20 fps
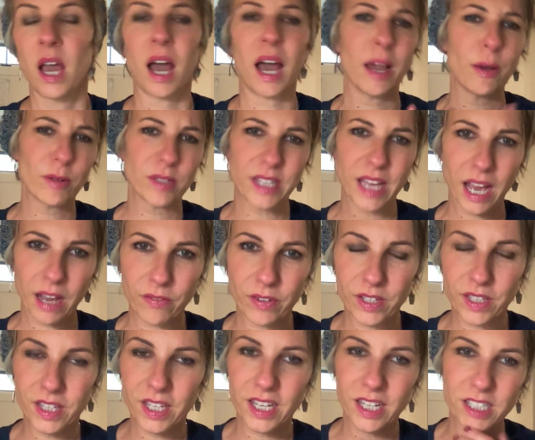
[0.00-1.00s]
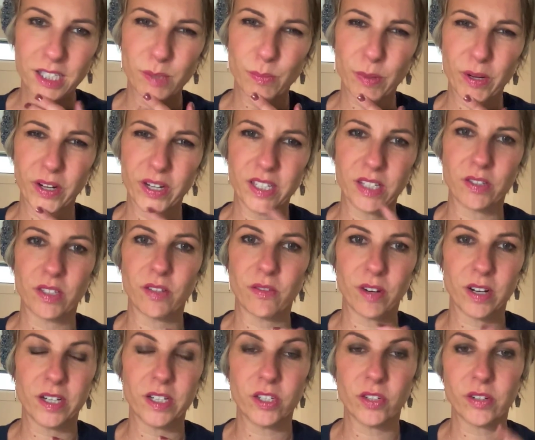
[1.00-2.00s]
was having the experience, it was a
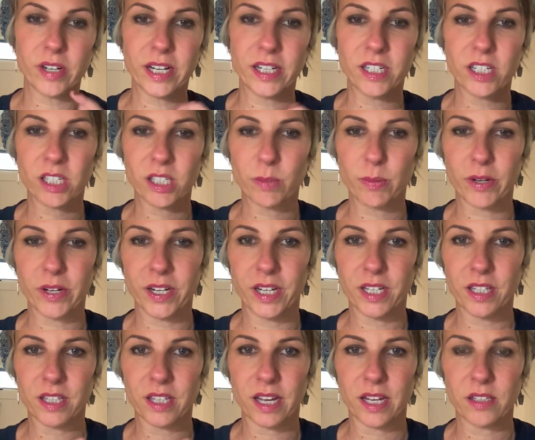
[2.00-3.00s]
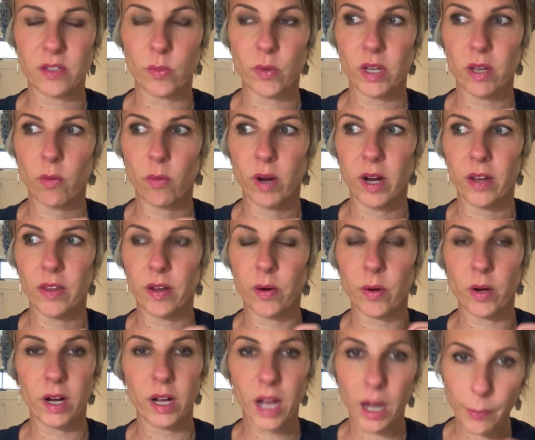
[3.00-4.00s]
very strange experience last week where there
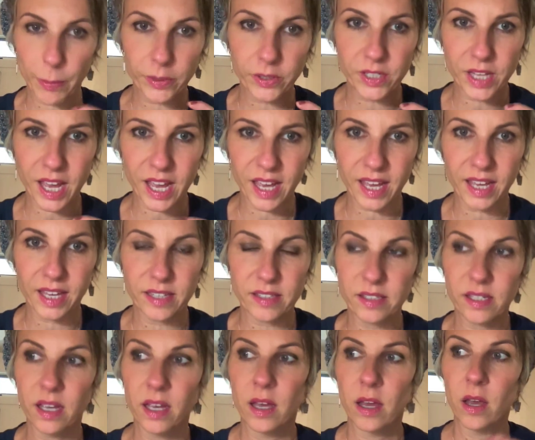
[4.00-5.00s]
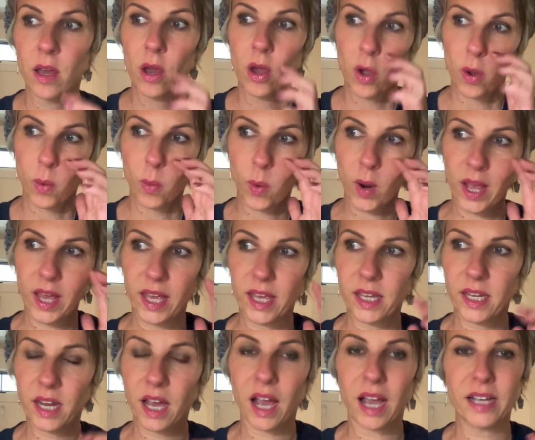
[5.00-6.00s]
were a couple days
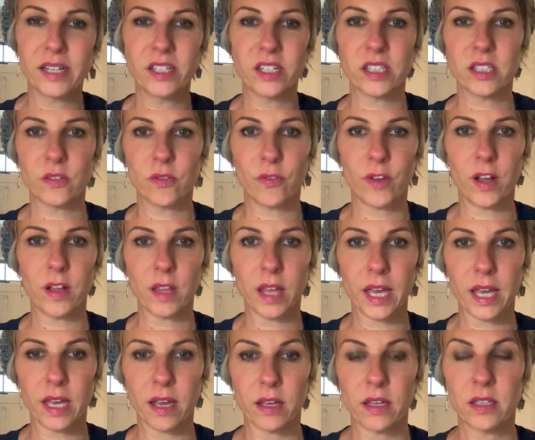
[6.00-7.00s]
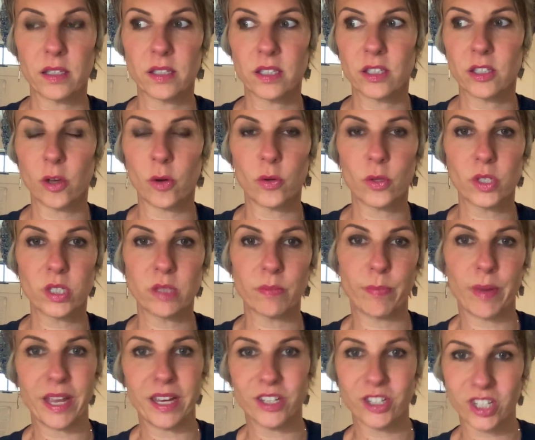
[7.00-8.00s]
when I just felt like so
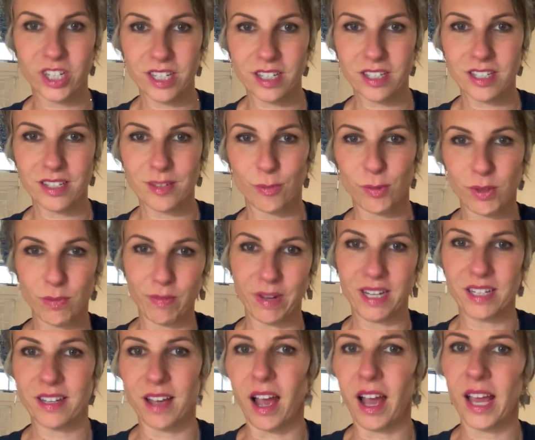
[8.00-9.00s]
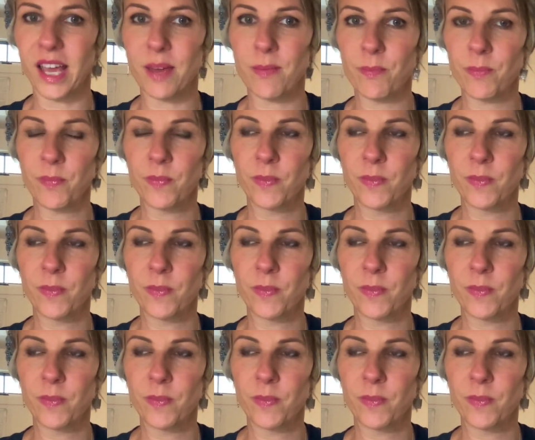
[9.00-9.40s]
spacious with my time,